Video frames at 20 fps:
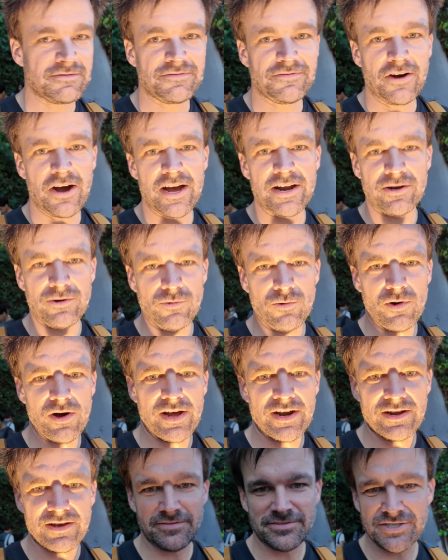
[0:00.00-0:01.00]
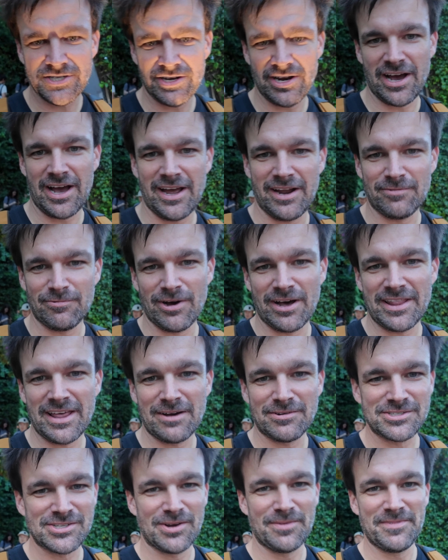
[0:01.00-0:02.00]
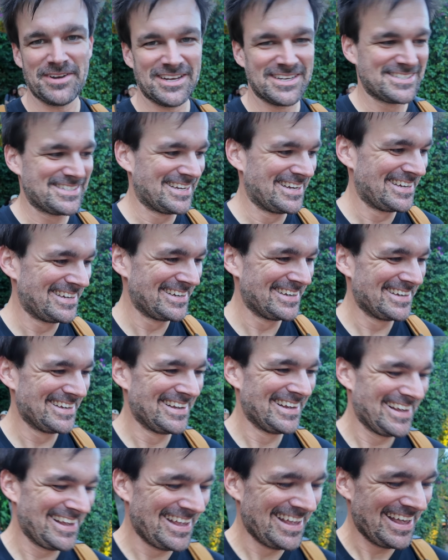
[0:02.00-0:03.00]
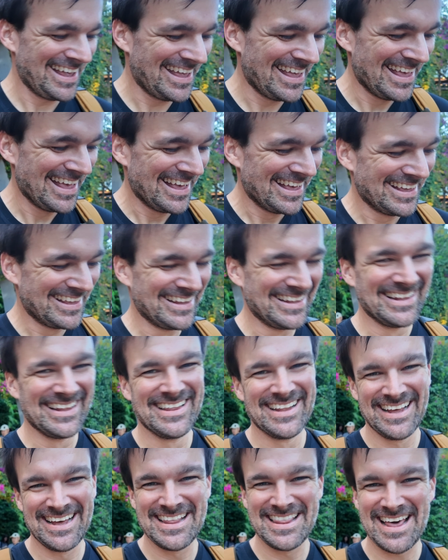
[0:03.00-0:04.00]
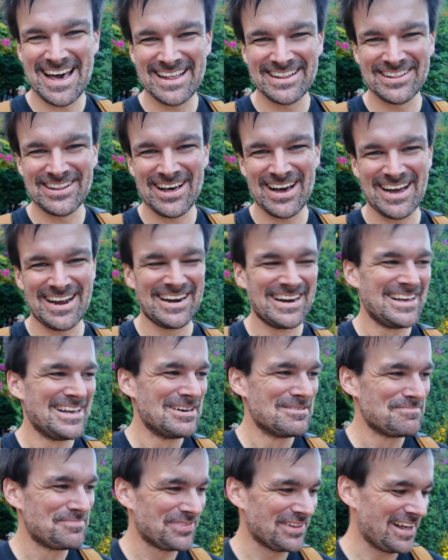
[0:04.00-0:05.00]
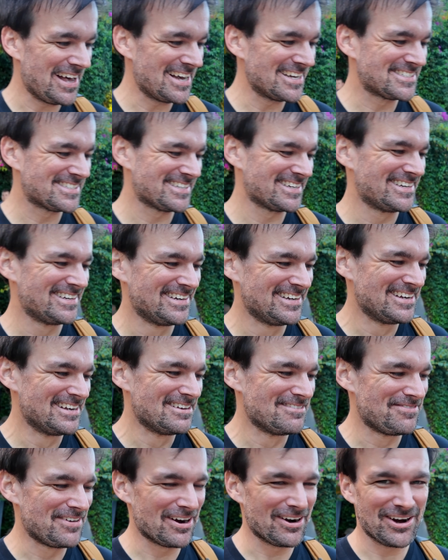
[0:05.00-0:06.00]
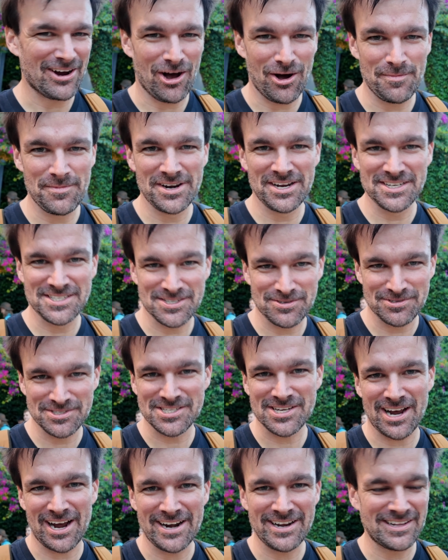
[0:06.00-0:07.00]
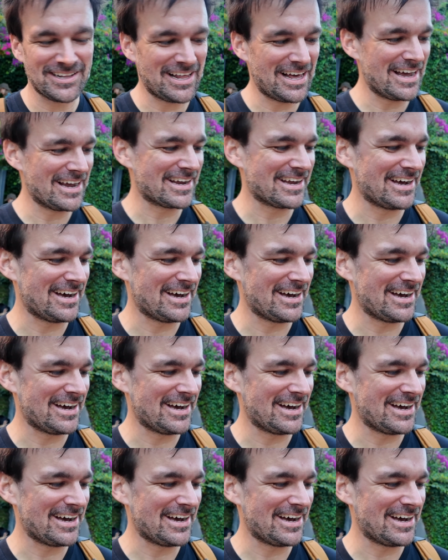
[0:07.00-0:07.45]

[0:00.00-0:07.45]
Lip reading: Final one of tonight. Wow, that was ominous. That light blasted, very ominous. It was kind of like